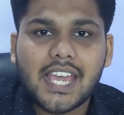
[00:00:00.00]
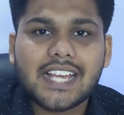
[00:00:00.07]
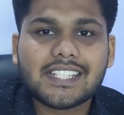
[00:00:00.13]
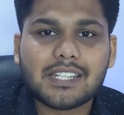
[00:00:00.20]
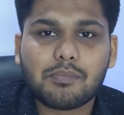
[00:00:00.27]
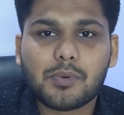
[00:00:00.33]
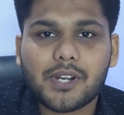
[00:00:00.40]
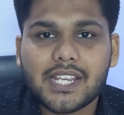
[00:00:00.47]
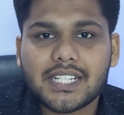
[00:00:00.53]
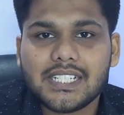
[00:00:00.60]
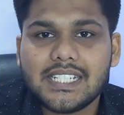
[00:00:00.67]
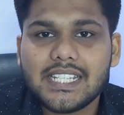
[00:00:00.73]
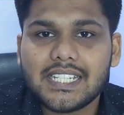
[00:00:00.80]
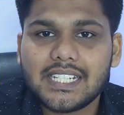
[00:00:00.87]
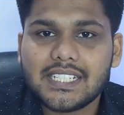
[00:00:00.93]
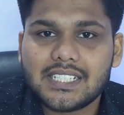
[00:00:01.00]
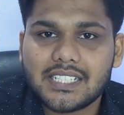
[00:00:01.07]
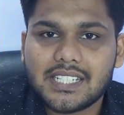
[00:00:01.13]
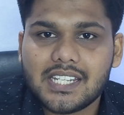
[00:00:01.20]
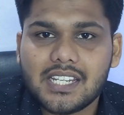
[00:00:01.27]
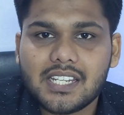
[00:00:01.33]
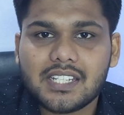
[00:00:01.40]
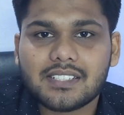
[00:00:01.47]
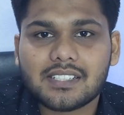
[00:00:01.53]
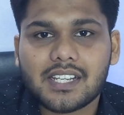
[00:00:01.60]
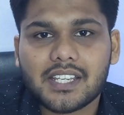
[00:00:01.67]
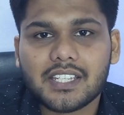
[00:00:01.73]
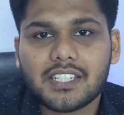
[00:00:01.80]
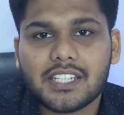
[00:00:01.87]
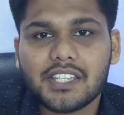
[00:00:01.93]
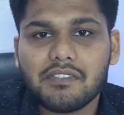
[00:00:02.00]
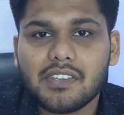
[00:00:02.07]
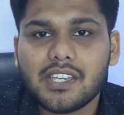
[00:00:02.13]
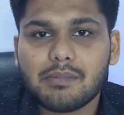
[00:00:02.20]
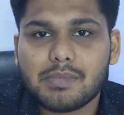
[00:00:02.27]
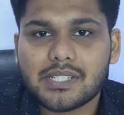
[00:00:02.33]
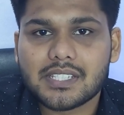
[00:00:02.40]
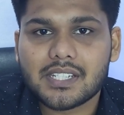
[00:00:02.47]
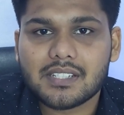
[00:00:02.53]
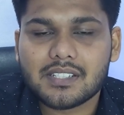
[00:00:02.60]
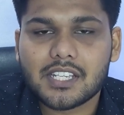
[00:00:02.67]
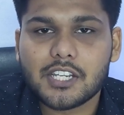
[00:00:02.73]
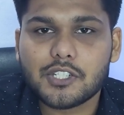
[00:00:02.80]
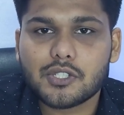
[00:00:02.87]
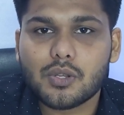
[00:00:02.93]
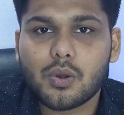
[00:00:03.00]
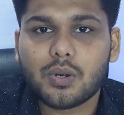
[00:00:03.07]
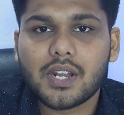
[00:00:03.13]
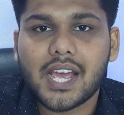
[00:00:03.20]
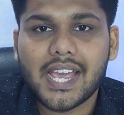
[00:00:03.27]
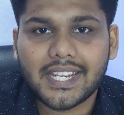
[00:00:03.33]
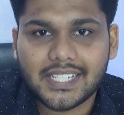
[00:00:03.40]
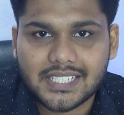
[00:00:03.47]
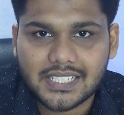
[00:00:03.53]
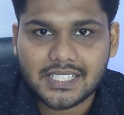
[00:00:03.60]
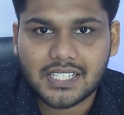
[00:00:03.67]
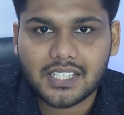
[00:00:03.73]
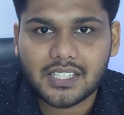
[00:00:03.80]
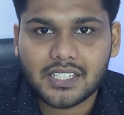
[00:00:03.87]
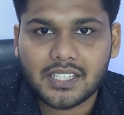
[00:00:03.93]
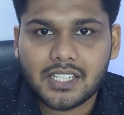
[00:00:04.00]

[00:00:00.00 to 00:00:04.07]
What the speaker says: A separate legal entity is like giving a business its own identity.